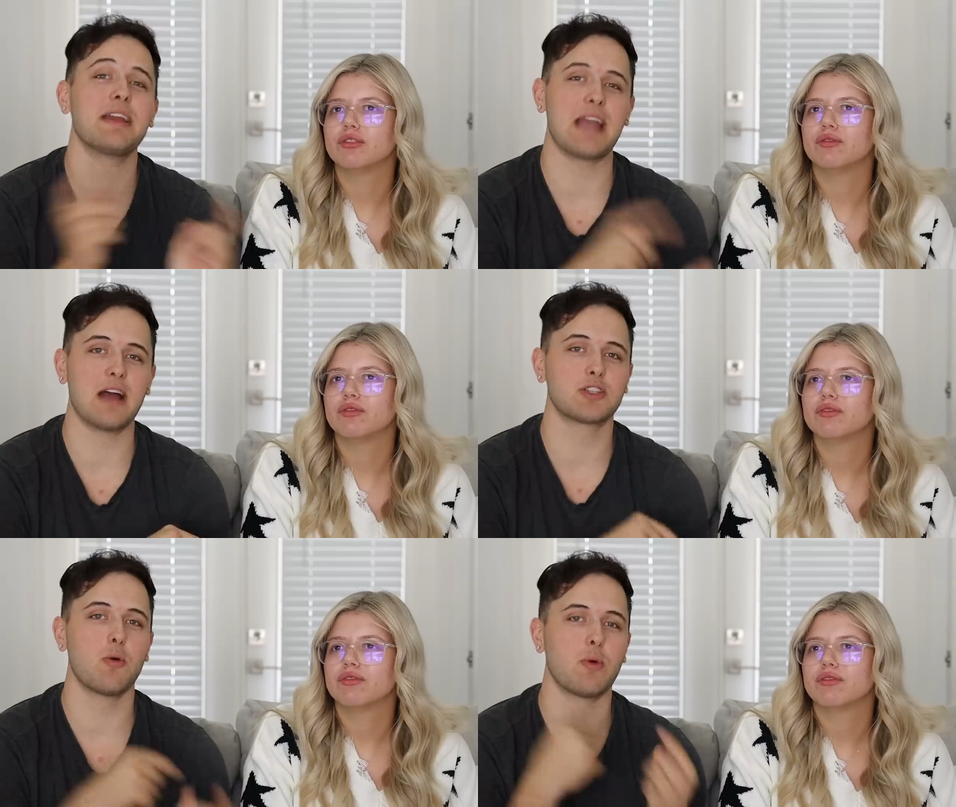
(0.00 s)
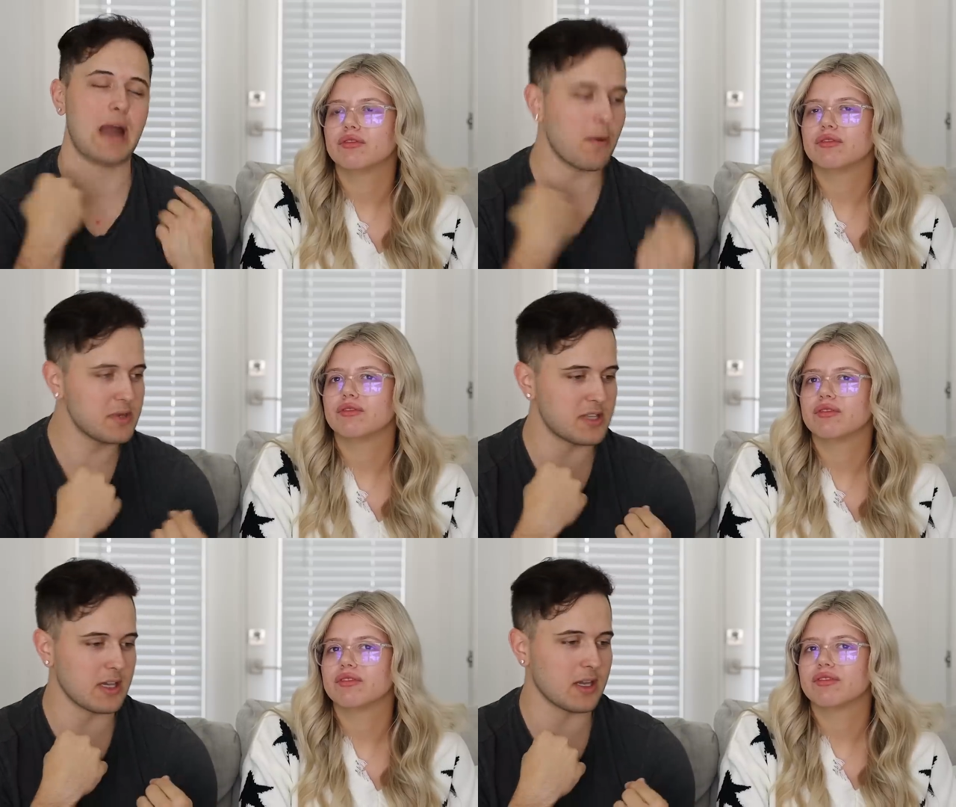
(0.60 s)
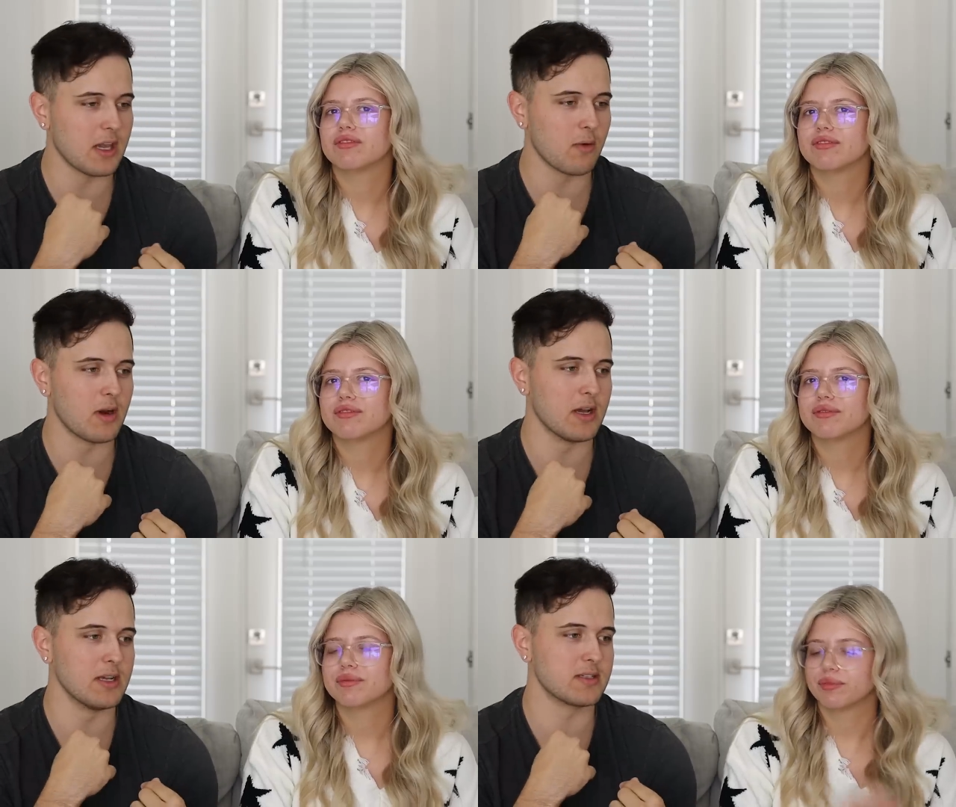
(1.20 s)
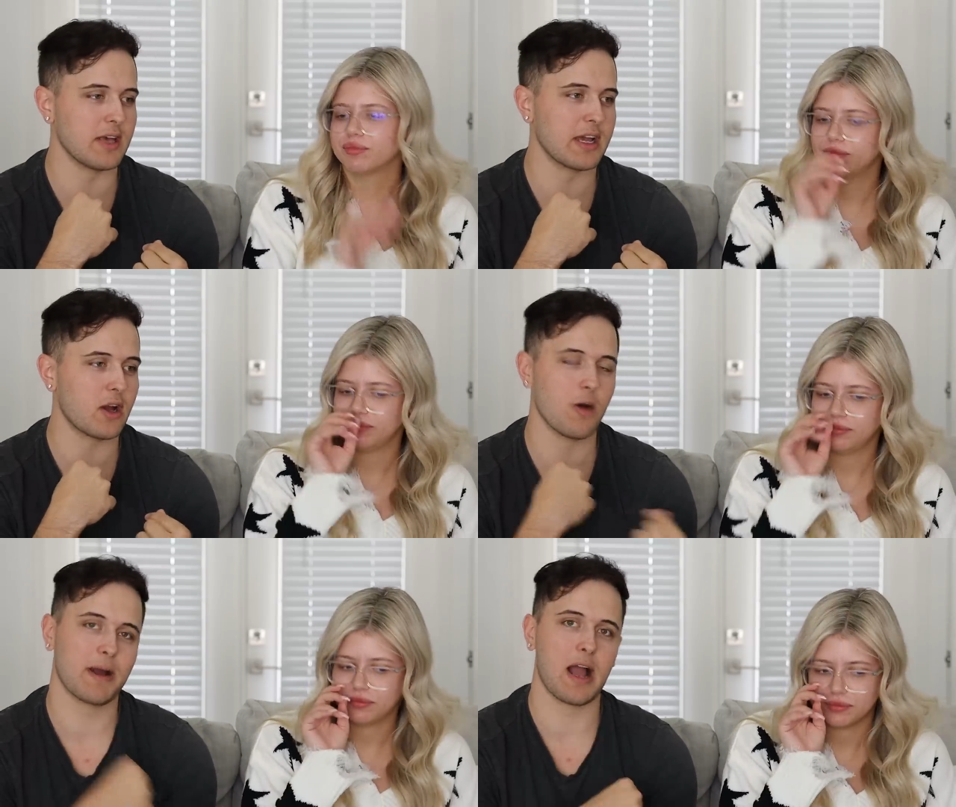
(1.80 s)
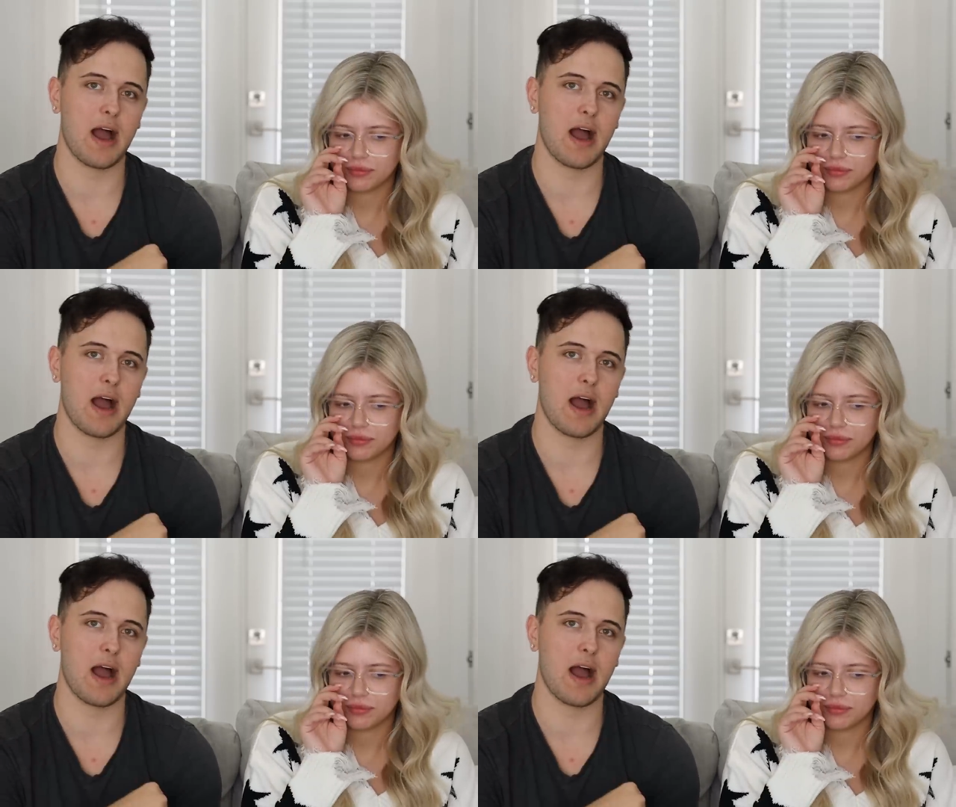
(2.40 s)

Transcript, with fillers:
Speaker 1: but yeah, so what I was thinking was like, oh my